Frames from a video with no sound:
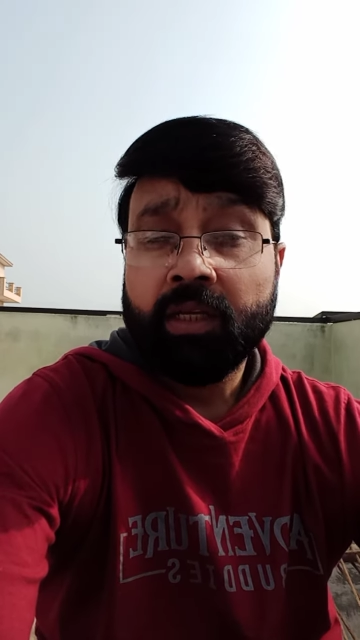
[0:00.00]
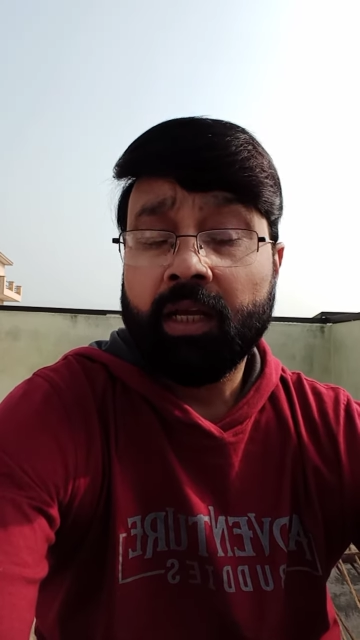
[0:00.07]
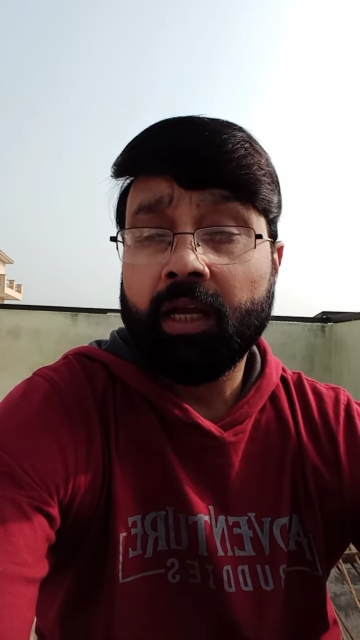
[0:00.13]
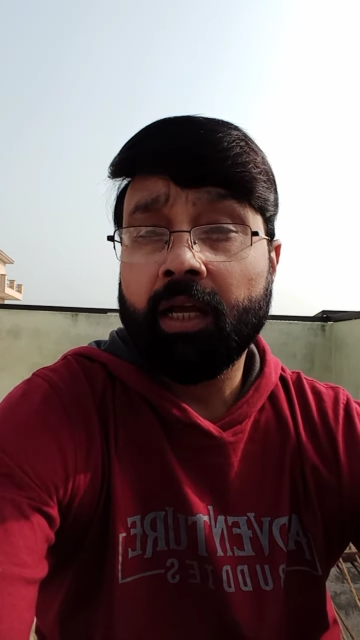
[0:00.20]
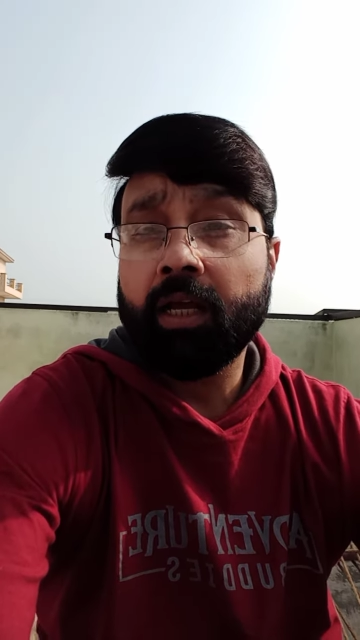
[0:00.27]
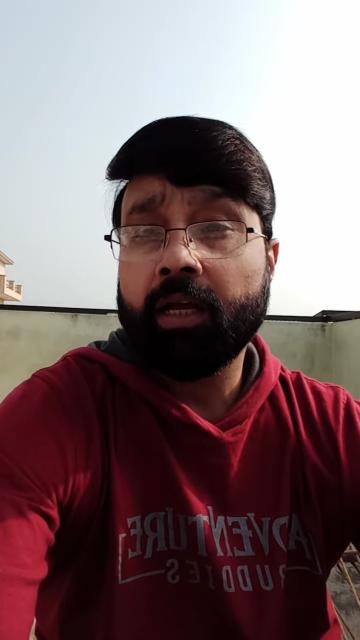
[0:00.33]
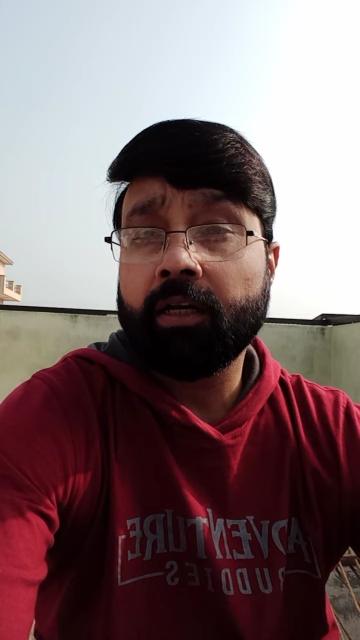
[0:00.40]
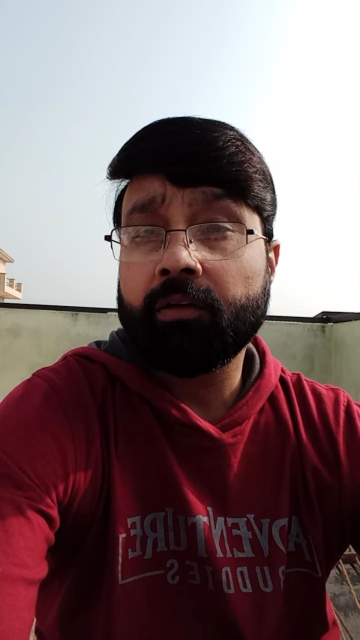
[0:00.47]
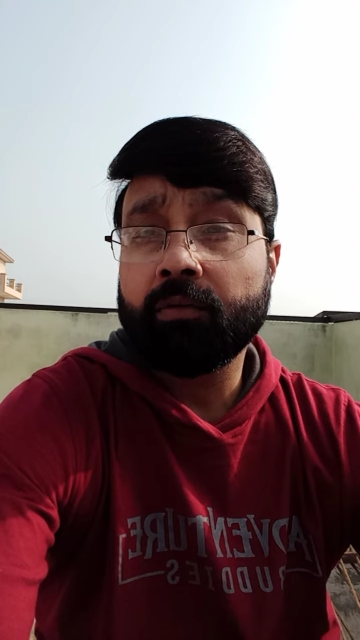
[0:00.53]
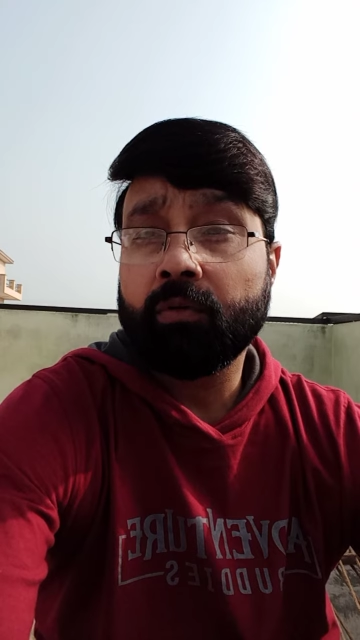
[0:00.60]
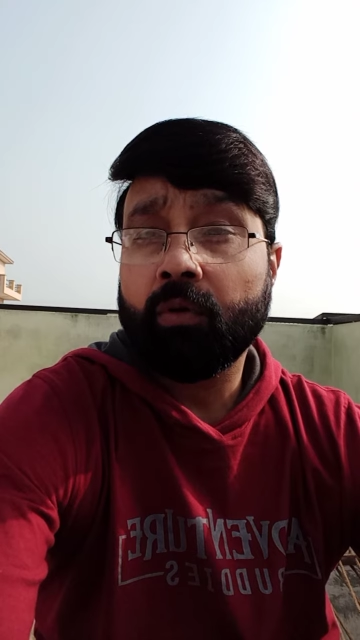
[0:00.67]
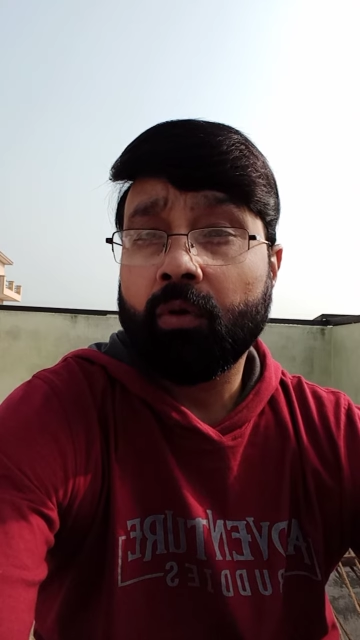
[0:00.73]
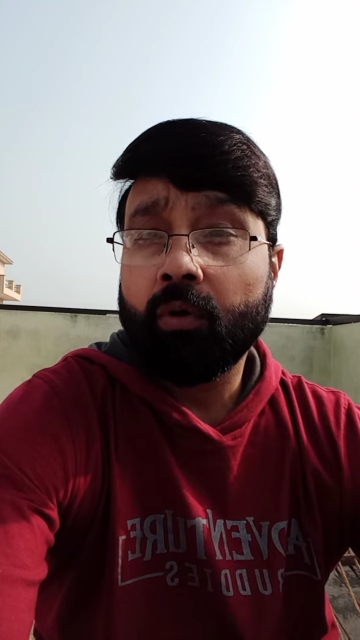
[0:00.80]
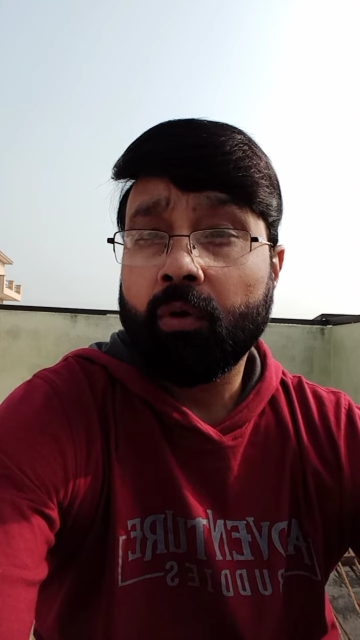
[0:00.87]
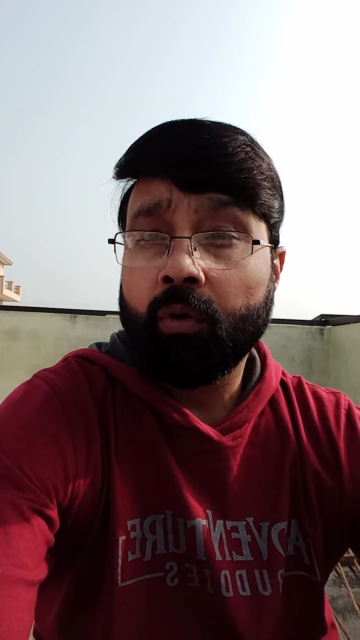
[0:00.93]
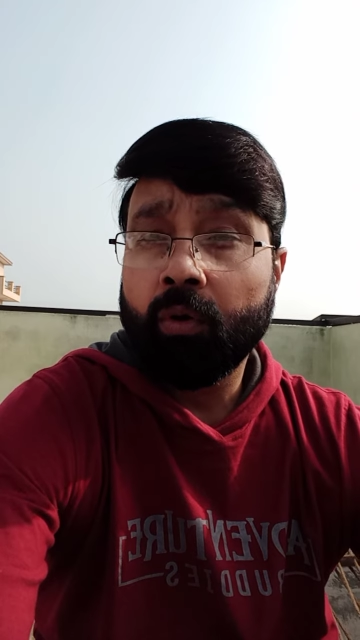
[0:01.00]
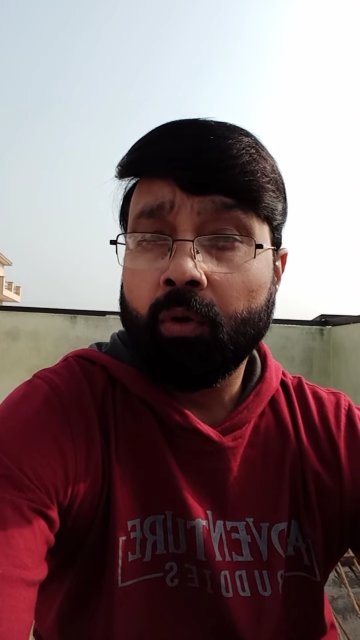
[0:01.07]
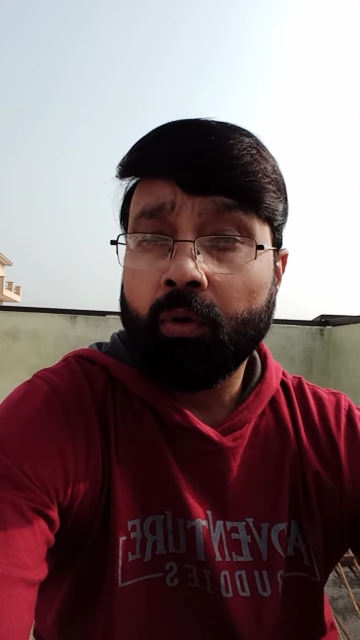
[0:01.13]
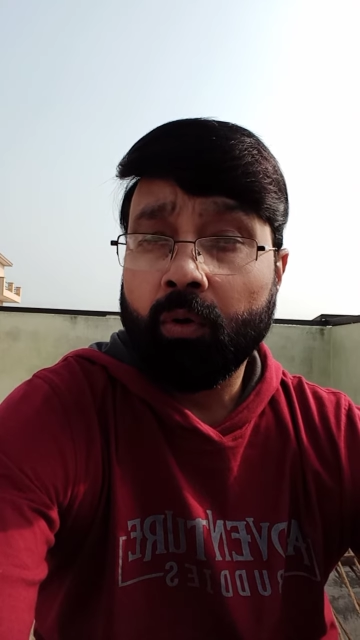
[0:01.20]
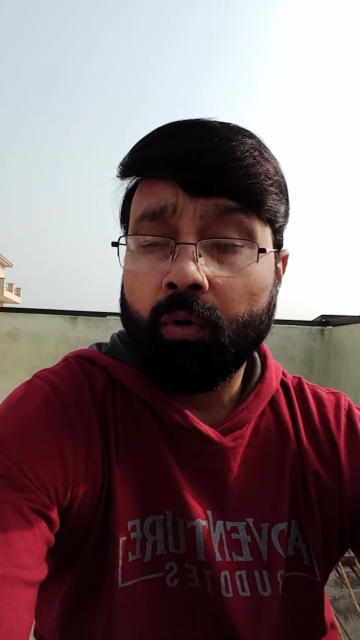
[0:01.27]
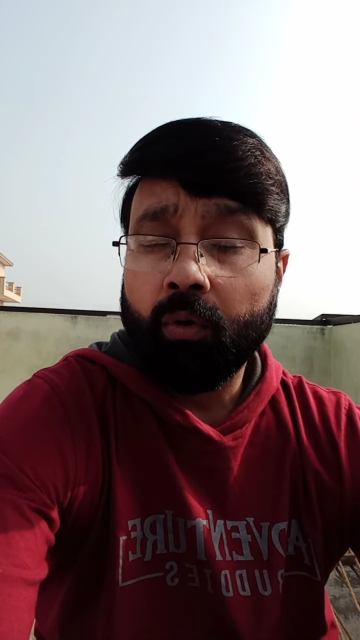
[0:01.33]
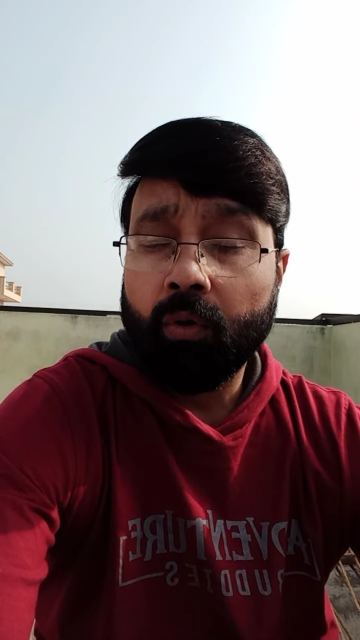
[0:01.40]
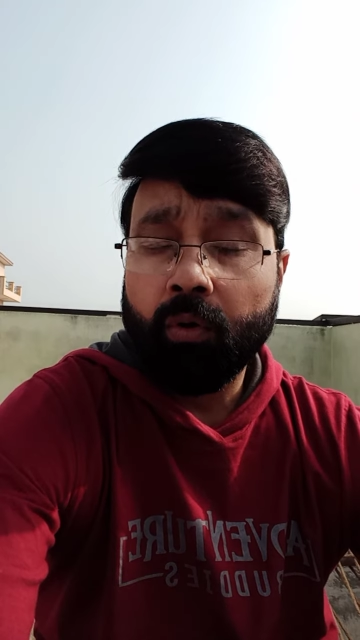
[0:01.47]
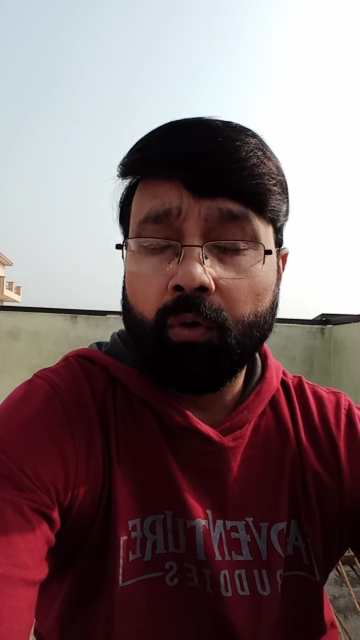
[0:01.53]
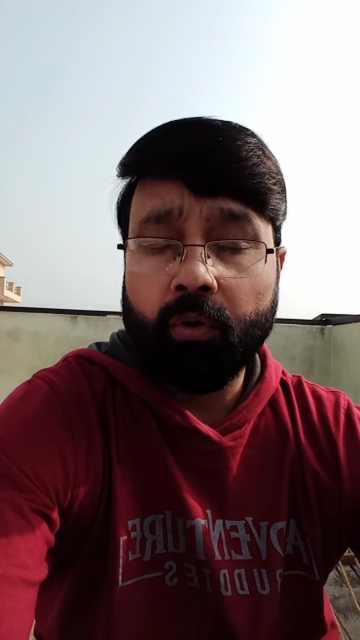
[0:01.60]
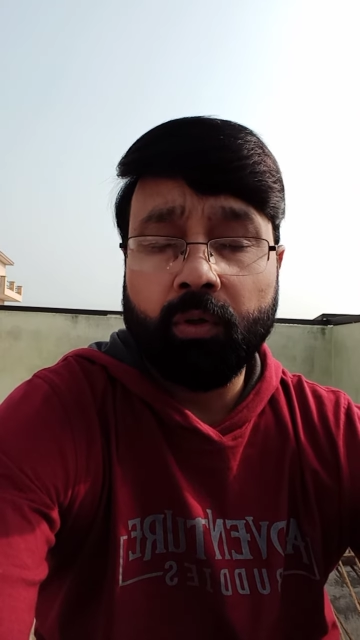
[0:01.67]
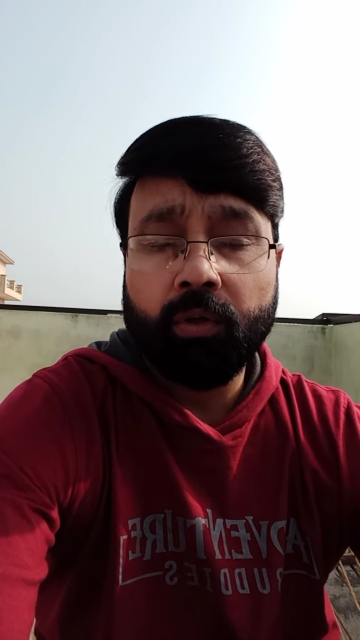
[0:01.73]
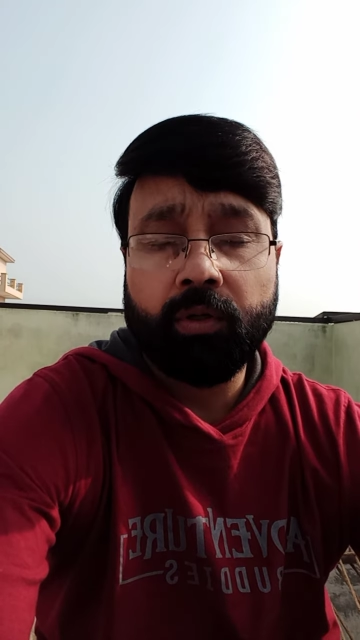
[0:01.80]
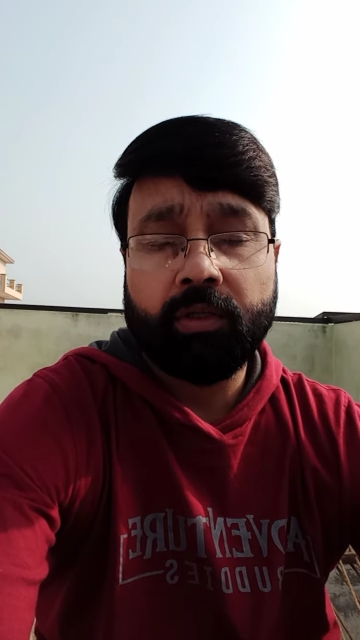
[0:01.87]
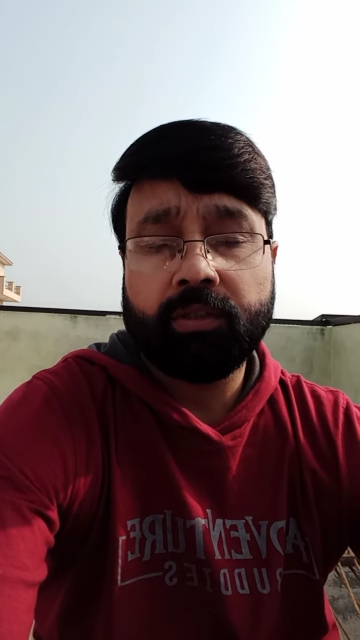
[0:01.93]
And
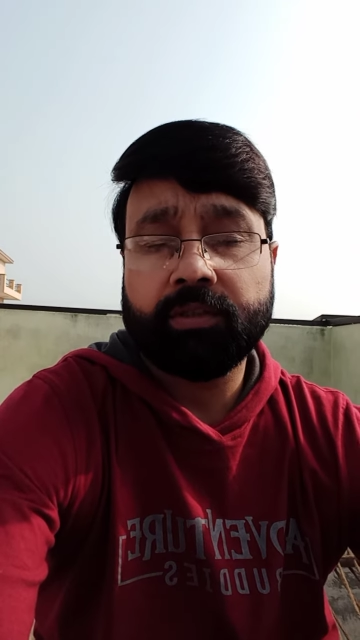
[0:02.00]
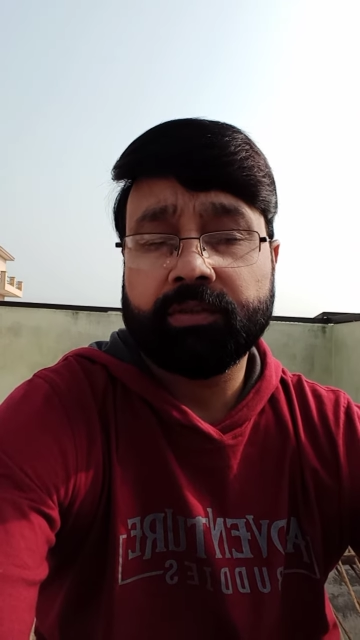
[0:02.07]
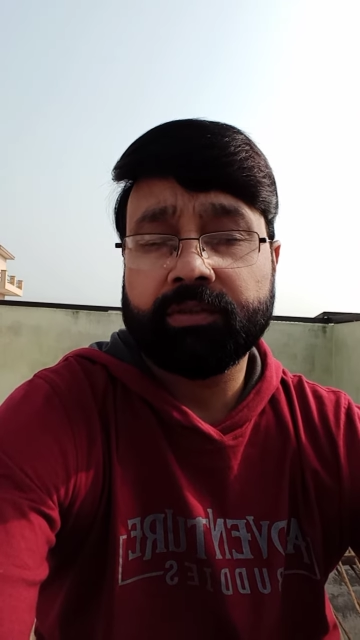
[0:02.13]
whole